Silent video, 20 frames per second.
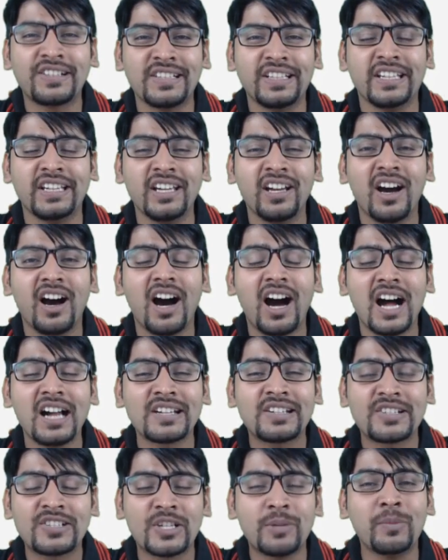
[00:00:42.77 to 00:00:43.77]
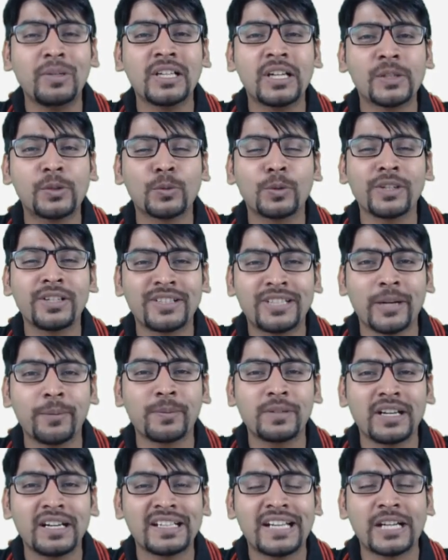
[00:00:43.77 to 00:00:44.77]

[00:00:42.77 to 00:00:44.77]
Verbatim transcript: C are similar to the steps